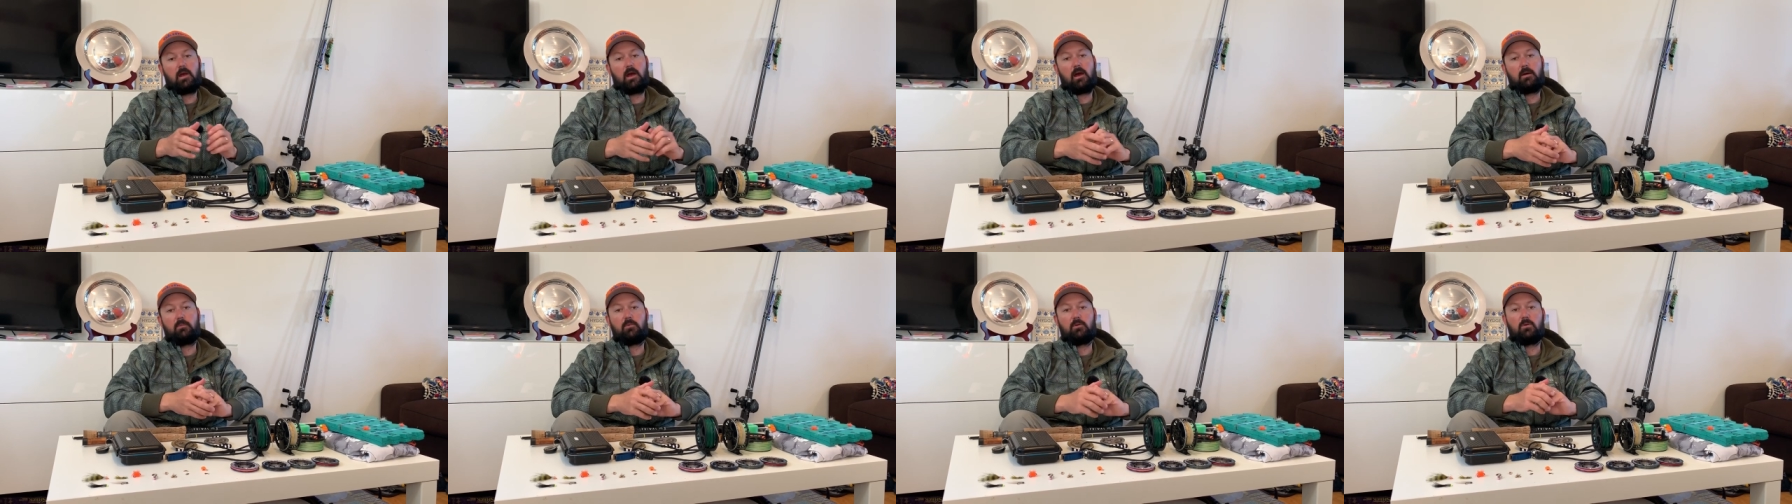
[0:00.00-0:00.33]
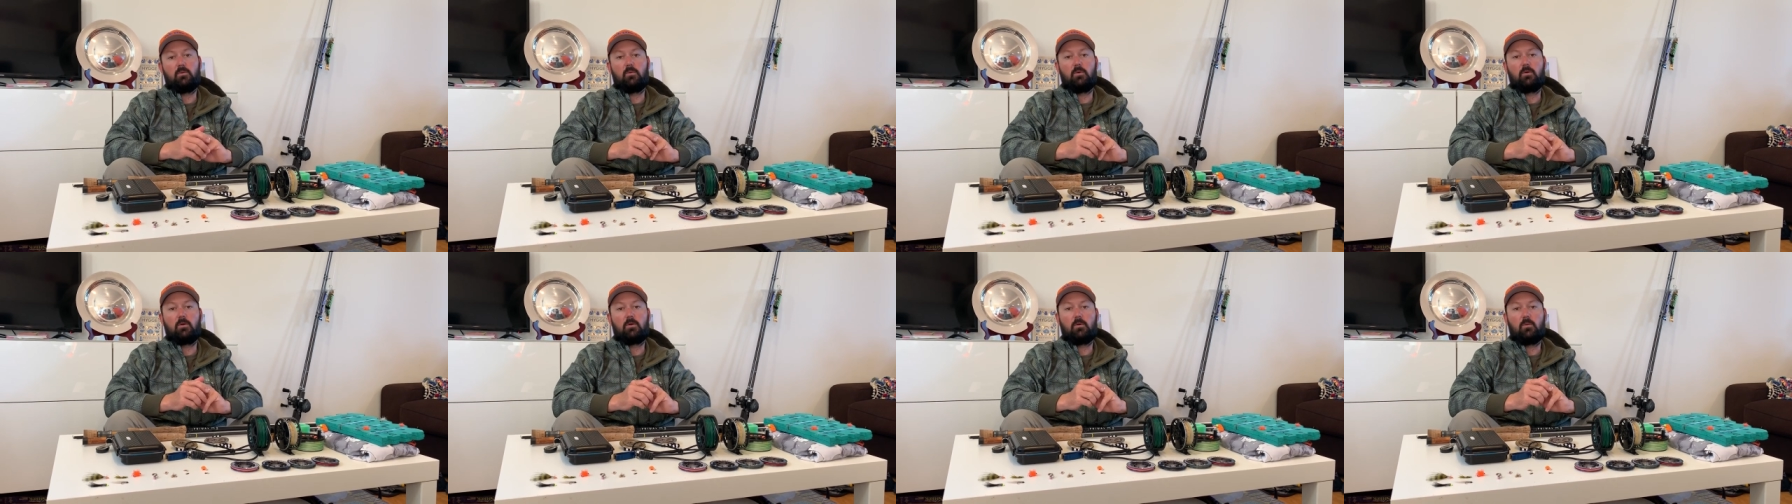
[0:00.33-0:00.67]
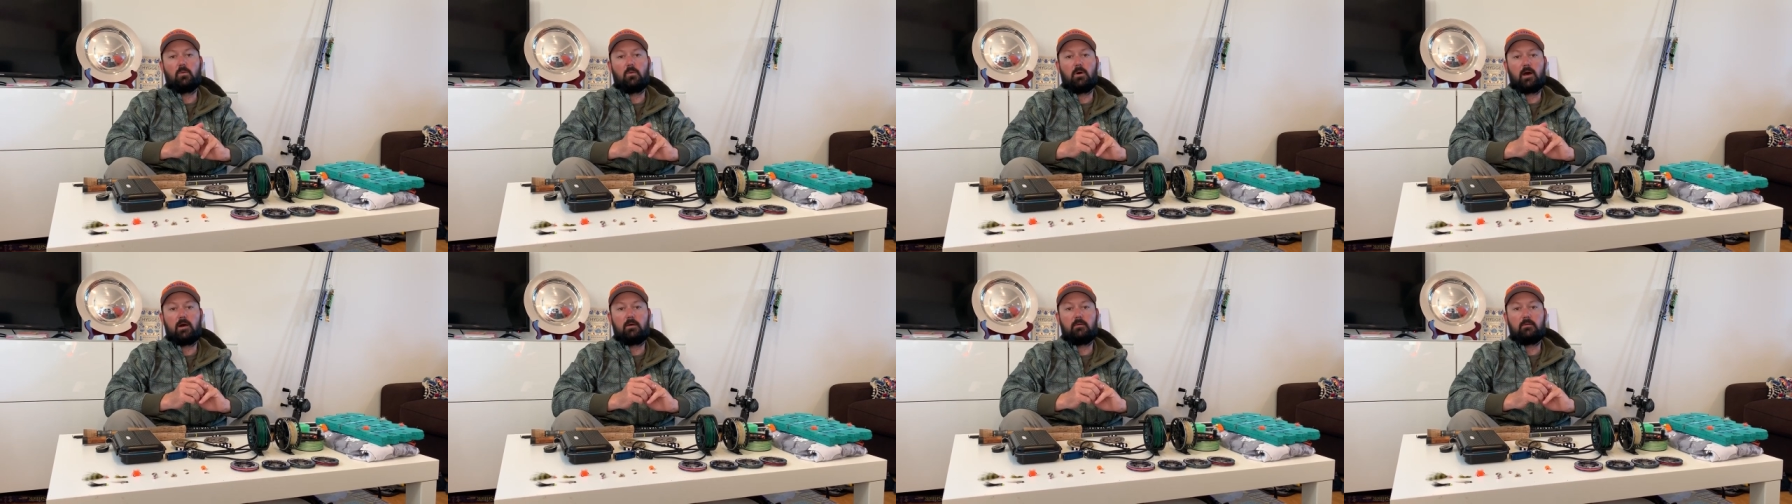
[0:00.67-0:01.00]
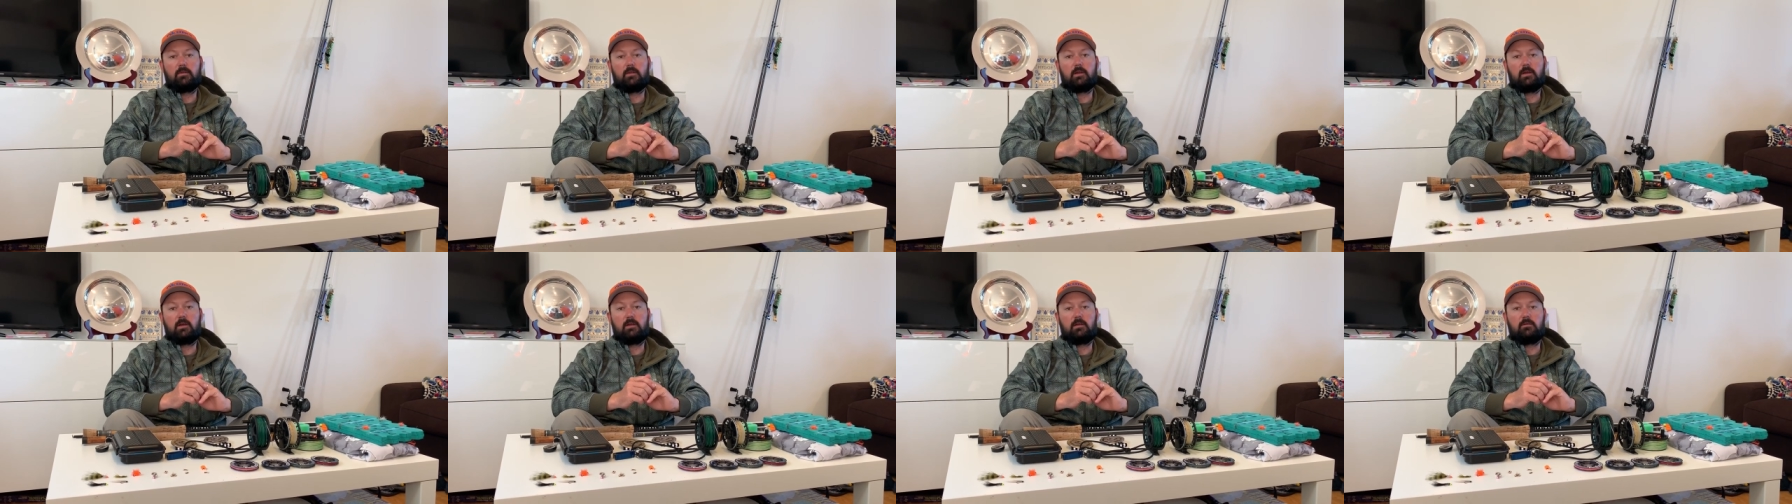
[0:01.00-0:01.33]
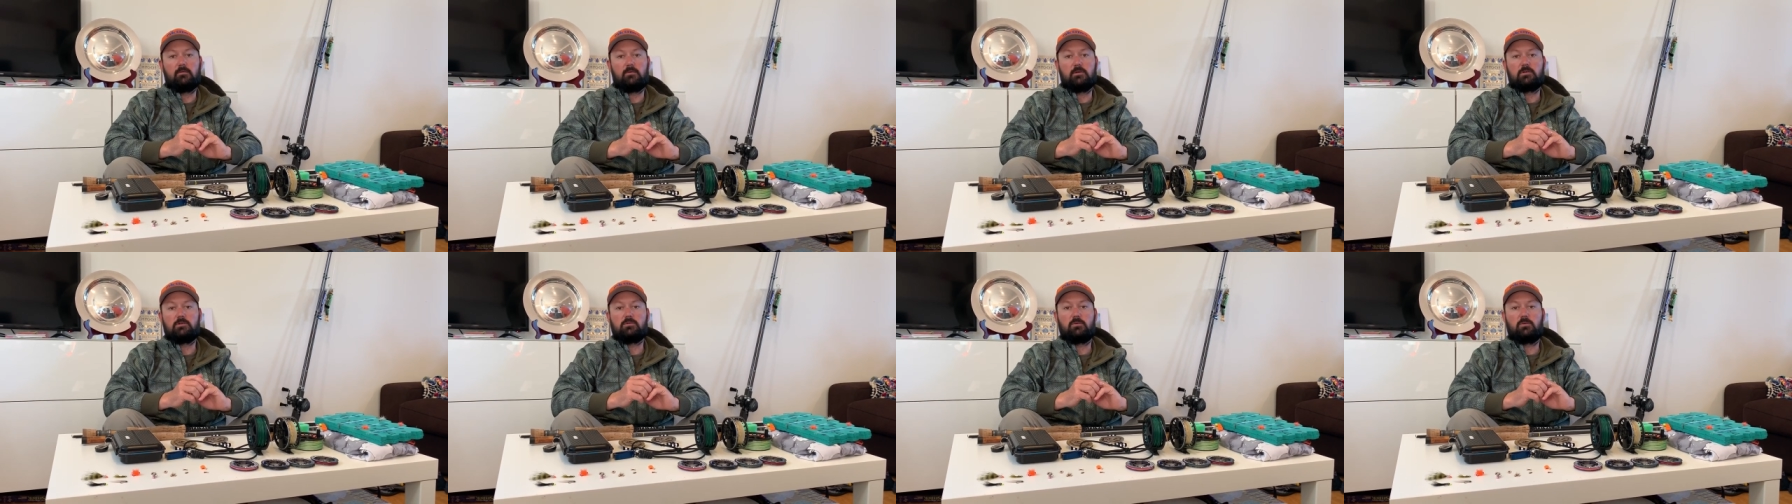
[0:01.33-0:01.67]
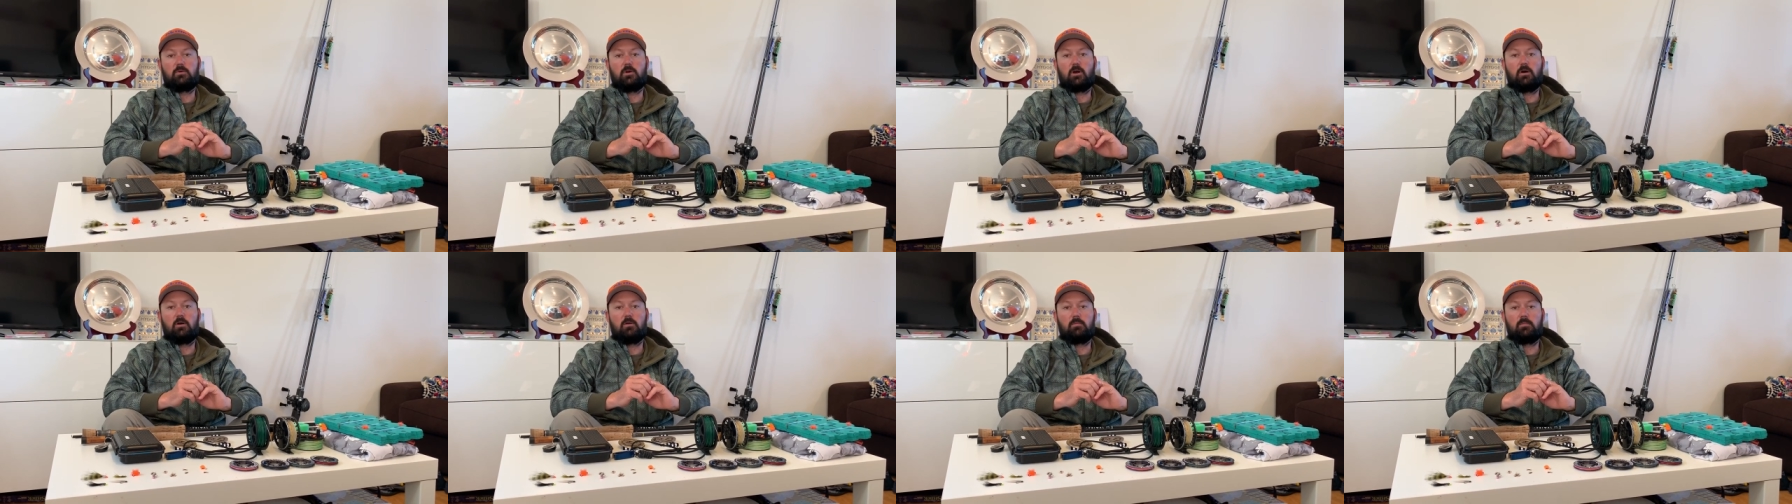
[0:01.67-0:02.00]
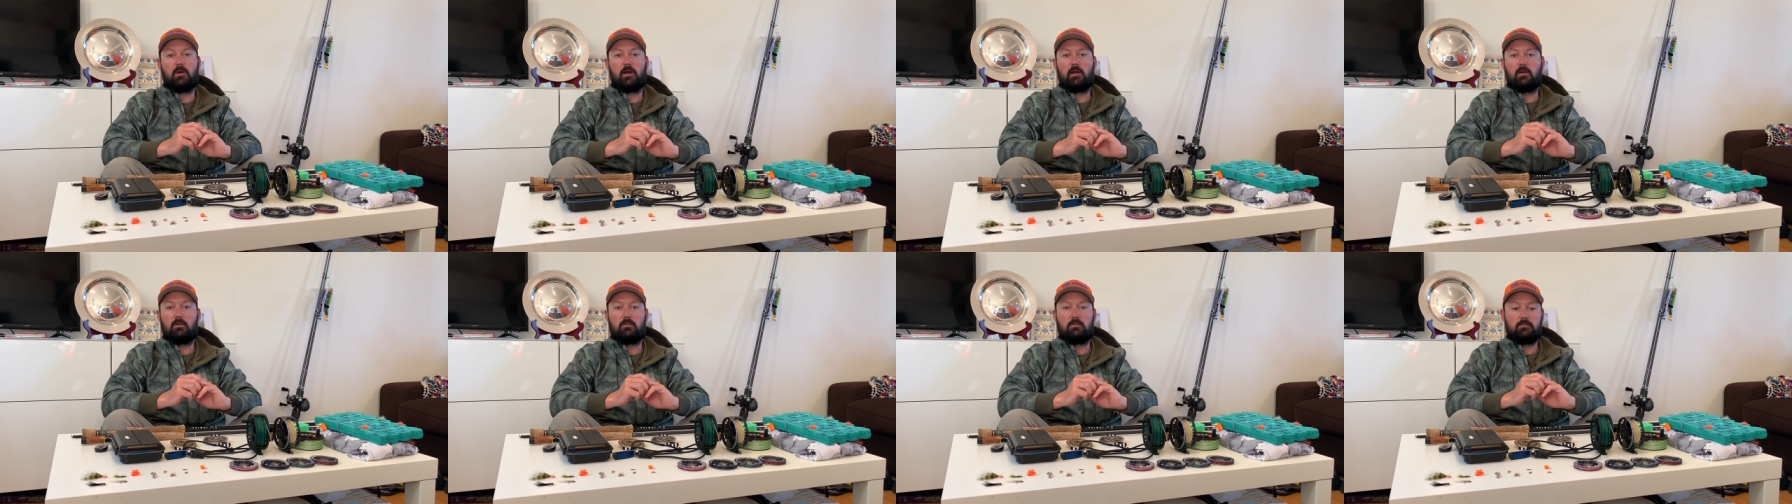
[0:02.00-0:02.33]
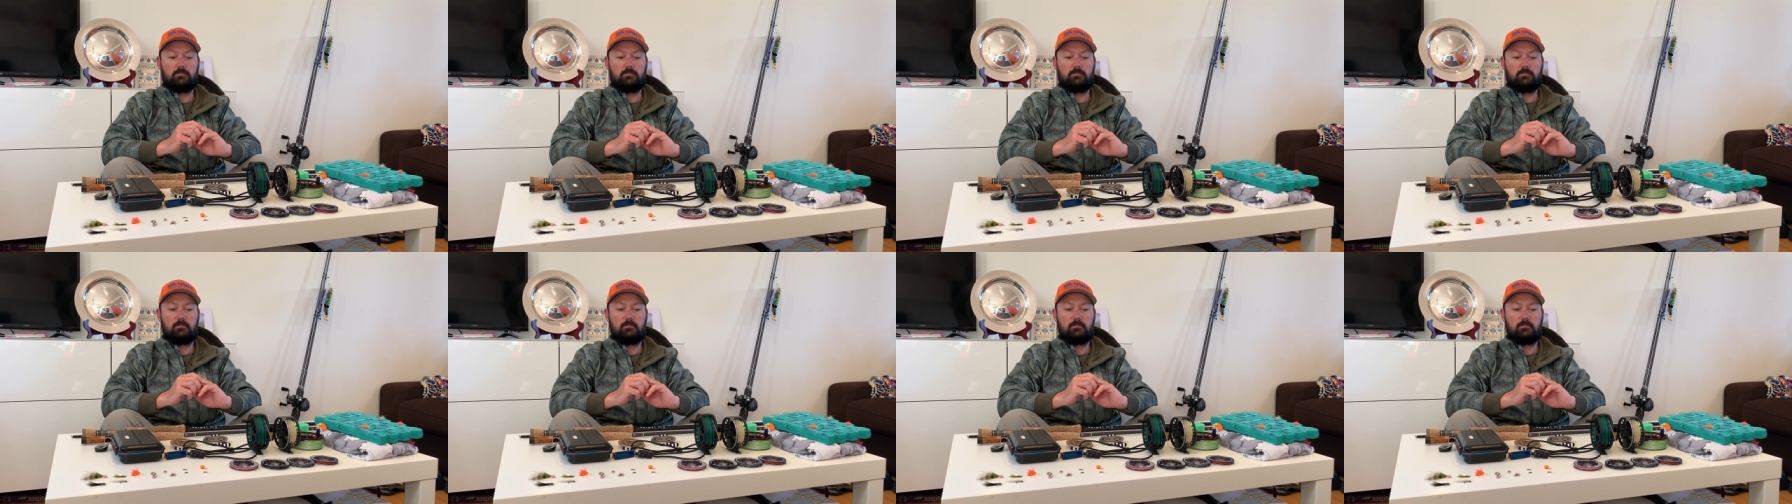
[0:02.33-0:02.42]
happy to walk away with the individual gold medal.